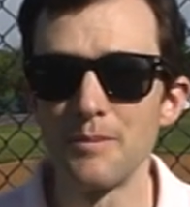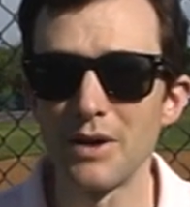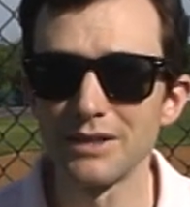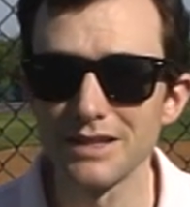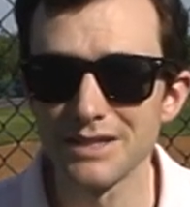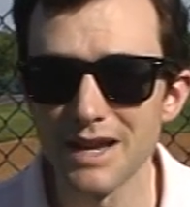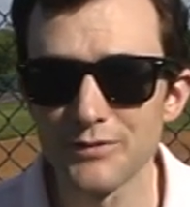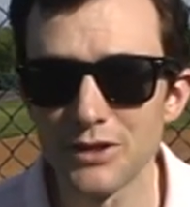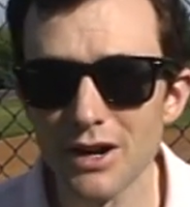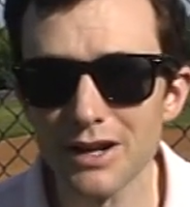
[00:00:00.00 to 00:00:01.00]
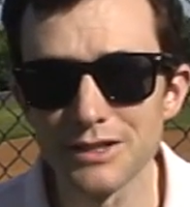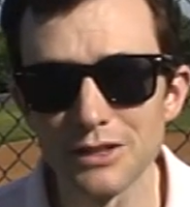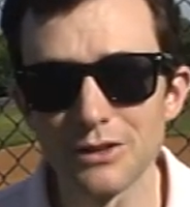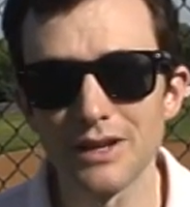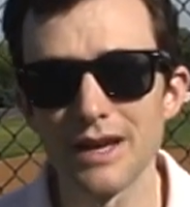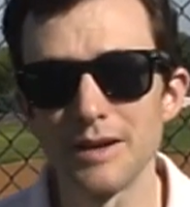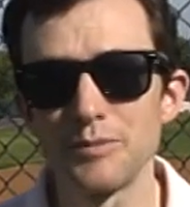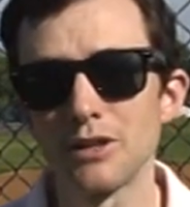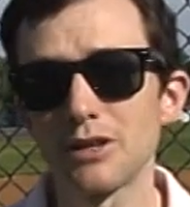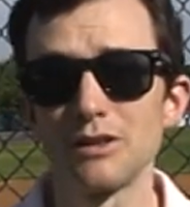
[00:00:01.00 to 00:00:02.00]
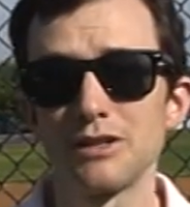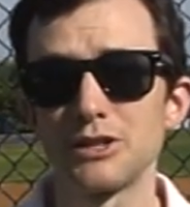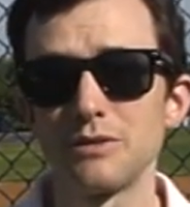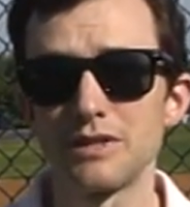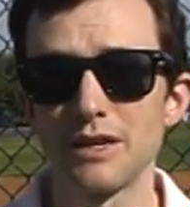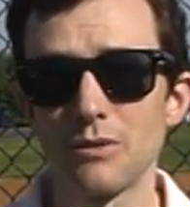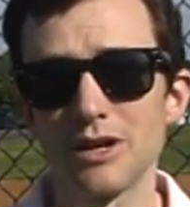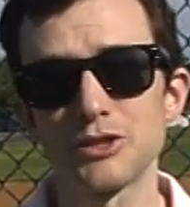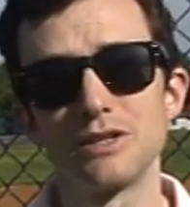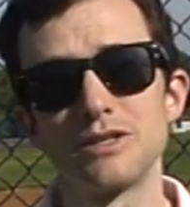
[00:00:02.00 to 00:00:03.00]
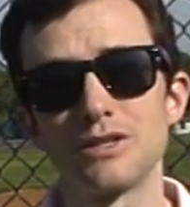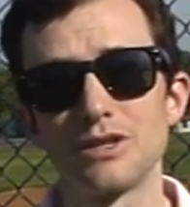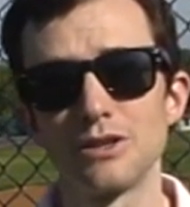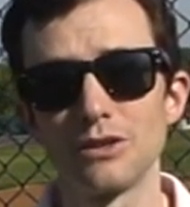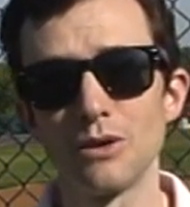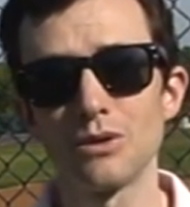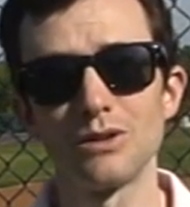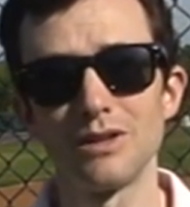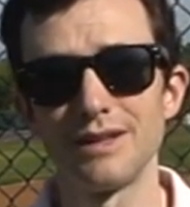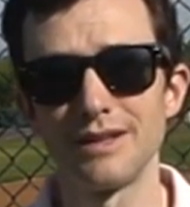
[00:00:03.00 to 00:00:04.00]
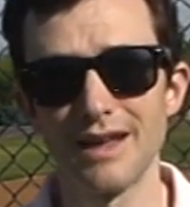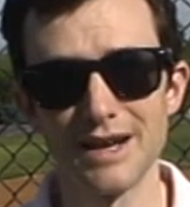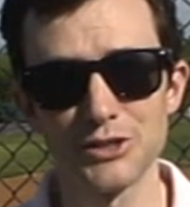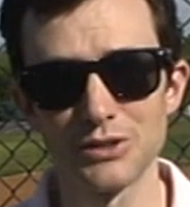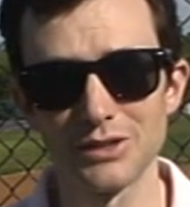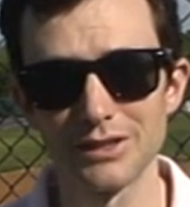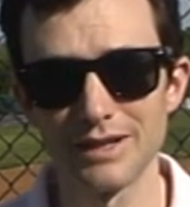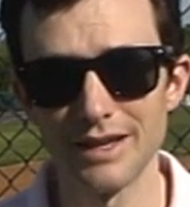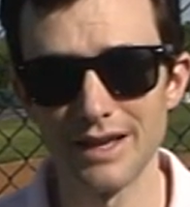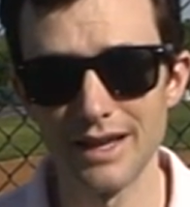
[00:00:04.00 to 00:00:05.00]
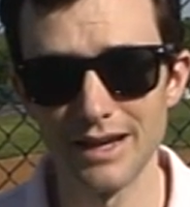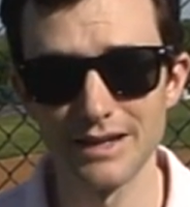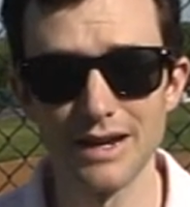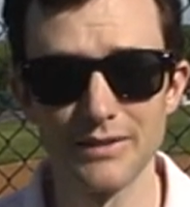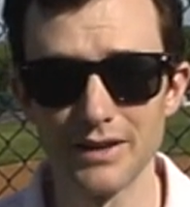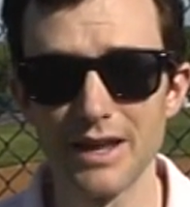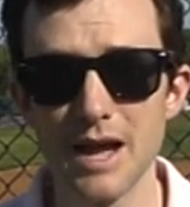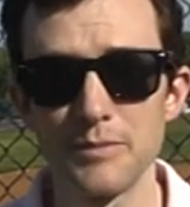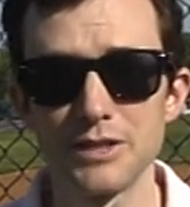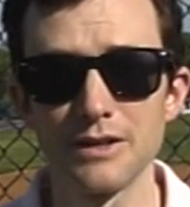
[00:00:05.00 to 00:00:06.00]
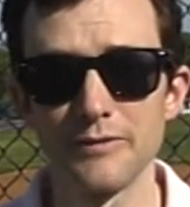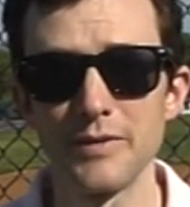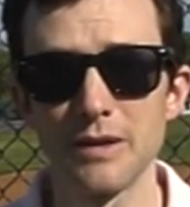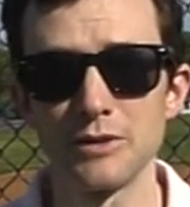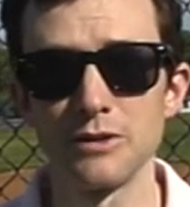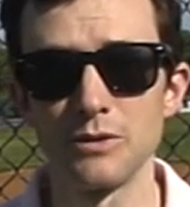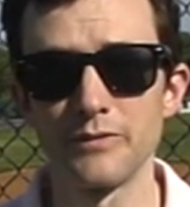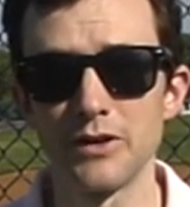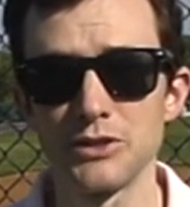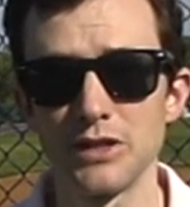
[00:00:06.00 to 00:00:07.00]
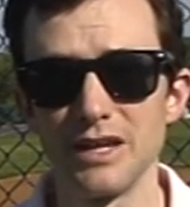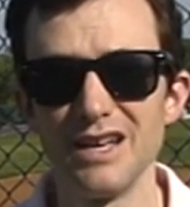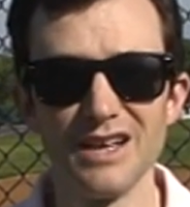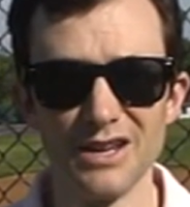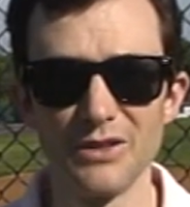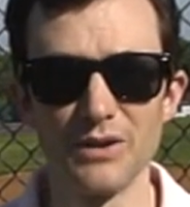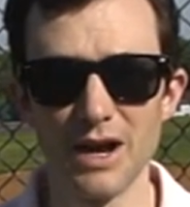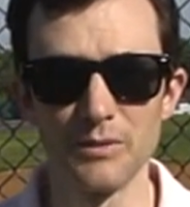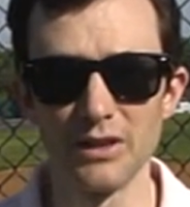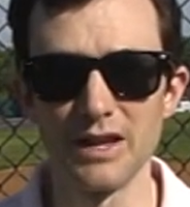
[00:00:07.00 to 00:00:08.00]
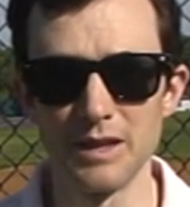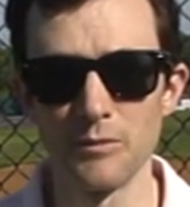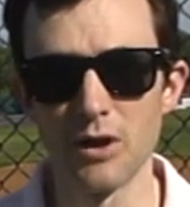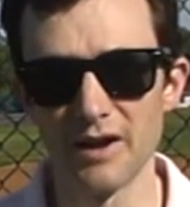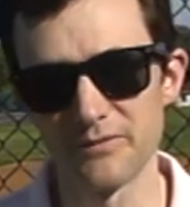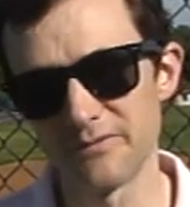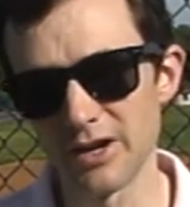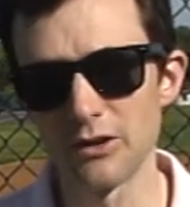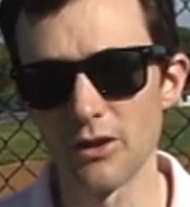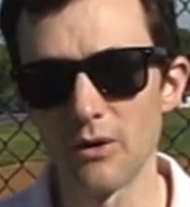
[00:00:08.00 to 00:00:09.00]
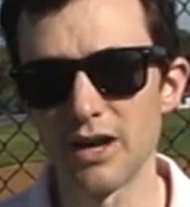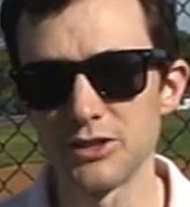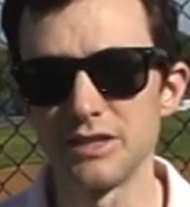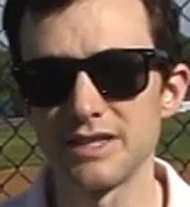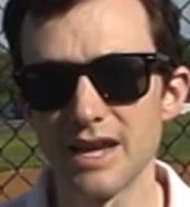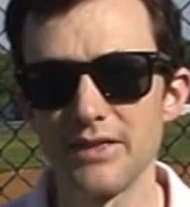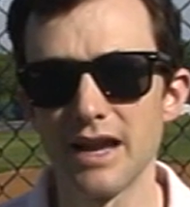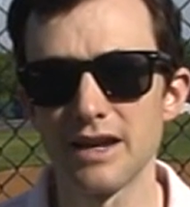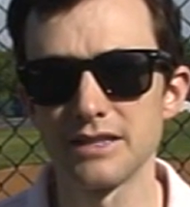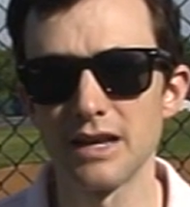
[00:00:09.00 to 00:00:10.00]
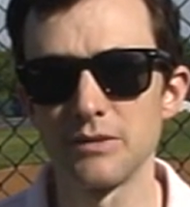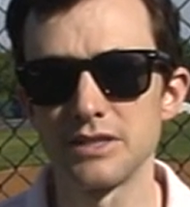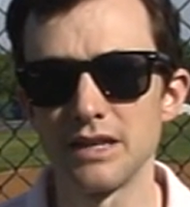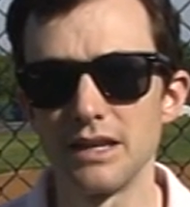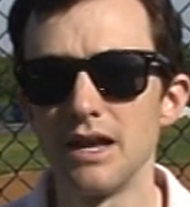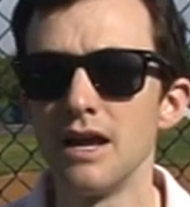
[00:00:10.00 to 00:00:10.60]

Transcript: Politics After Dark is a look at political issues and questions, local, national, and on the campus of Binghamton University. Though not really anymore. I figured, though, I should say that because I always did.